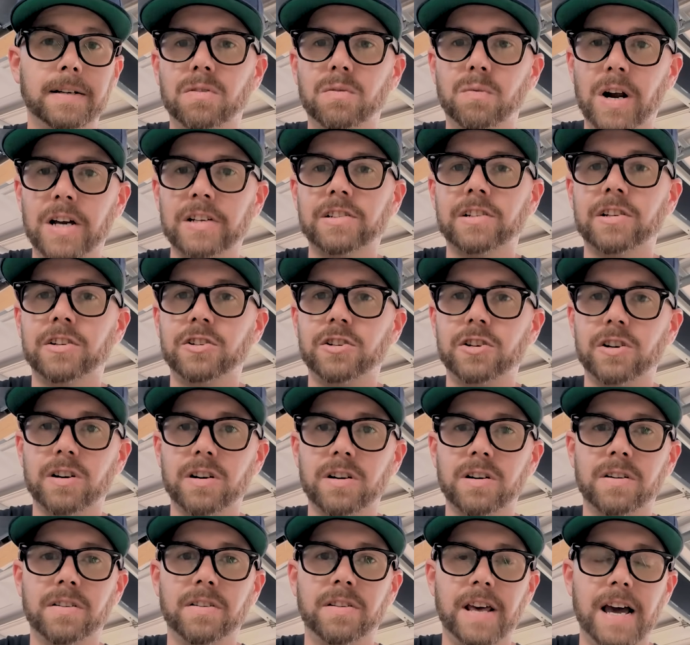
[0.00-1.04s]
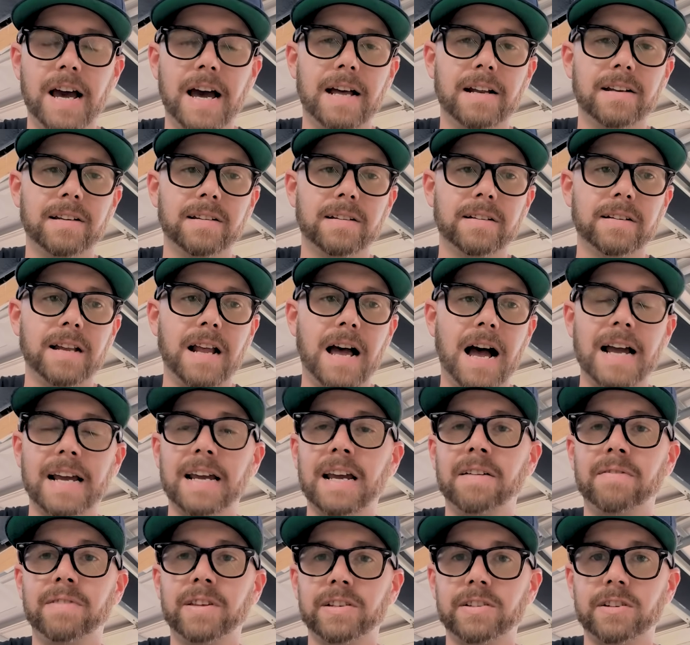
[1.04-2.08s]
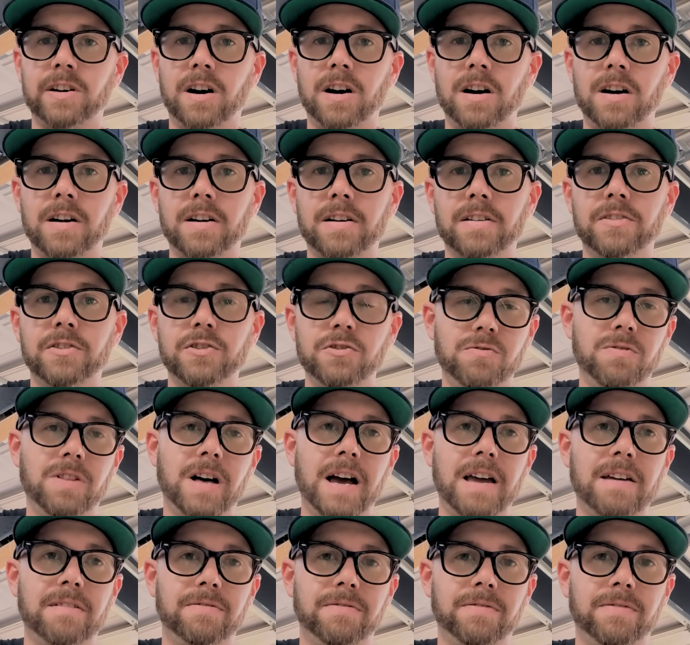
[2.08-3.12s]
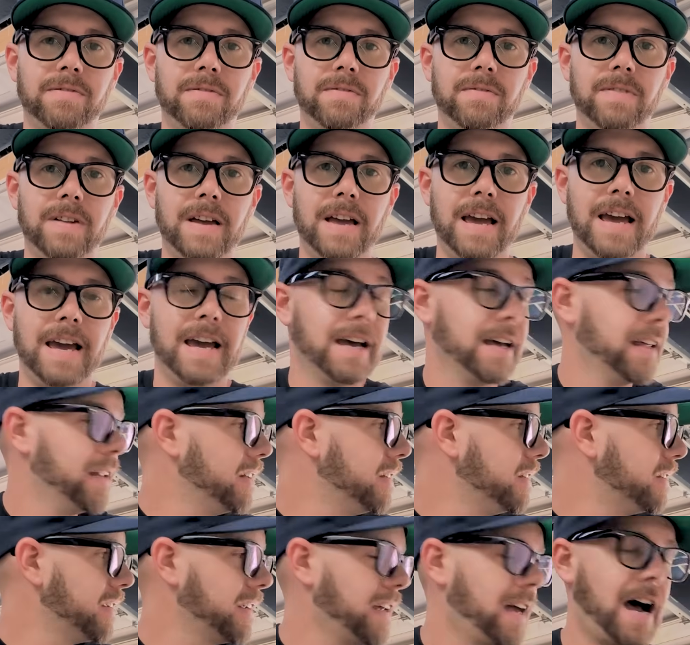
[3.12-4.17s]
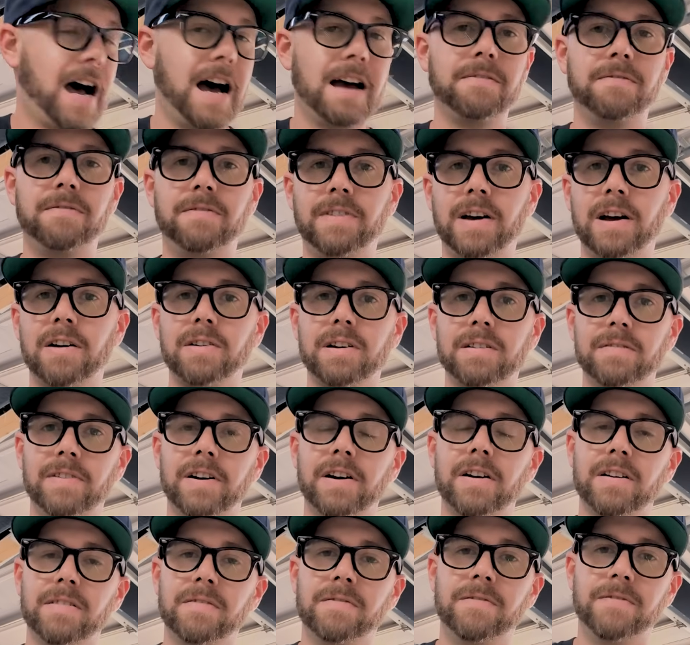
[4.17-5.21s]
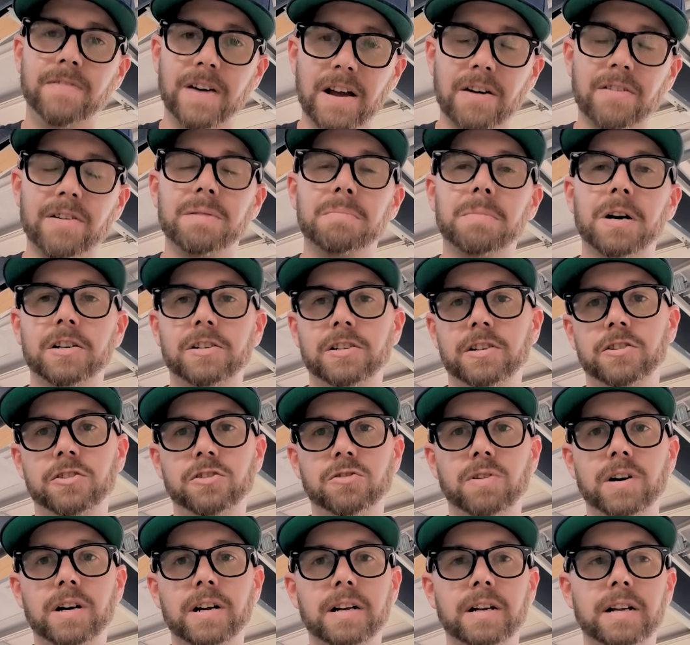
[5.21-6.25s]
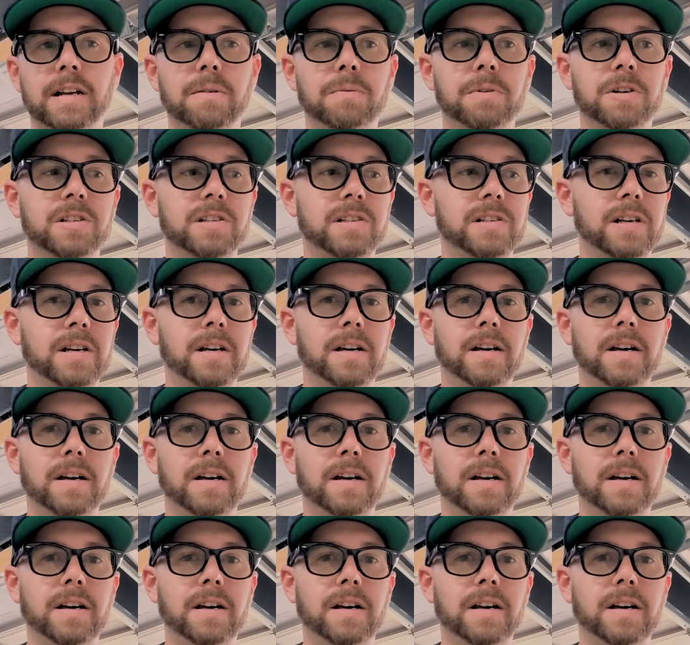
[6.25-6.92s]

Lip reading: Rest assured that I gave this car new life, and I very, very, very much enjoyed it. It was